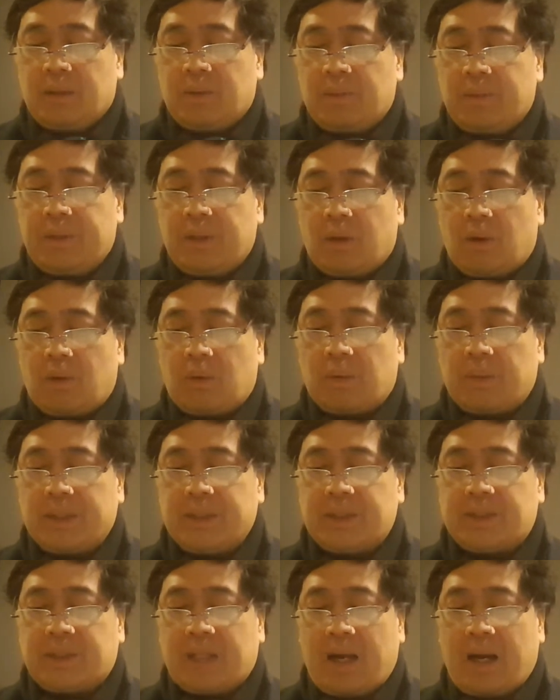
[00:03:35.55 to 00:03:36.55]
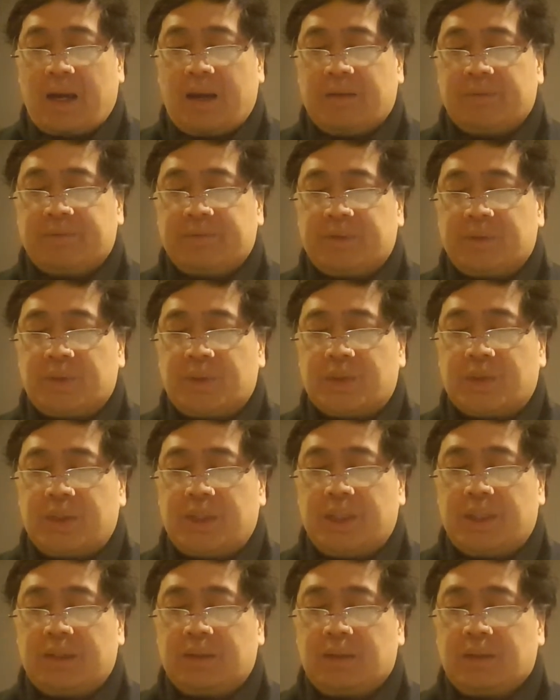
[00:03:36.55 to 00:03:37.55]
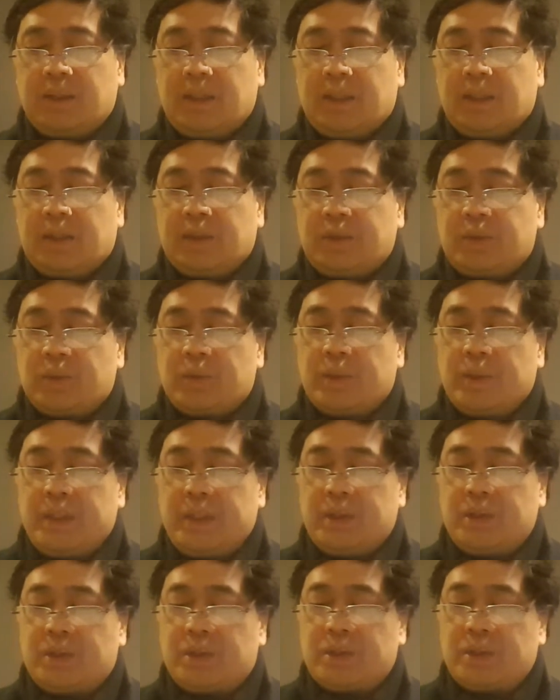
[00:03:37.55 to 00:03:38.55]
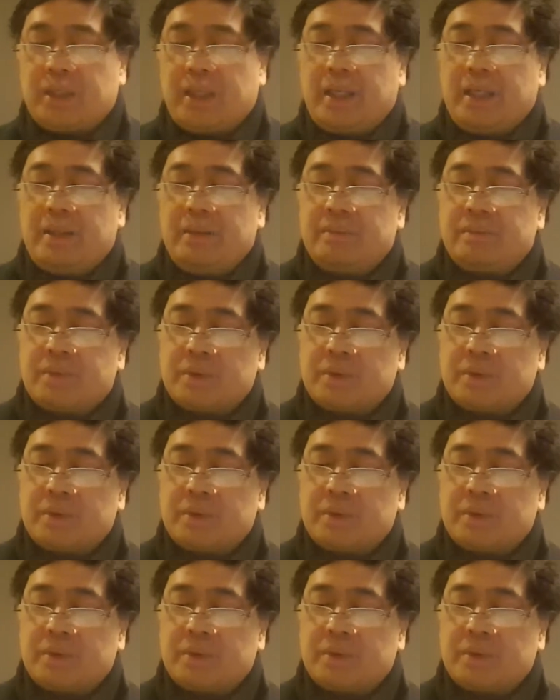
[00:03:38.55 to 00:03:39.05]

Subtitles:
we always have to seek to reach a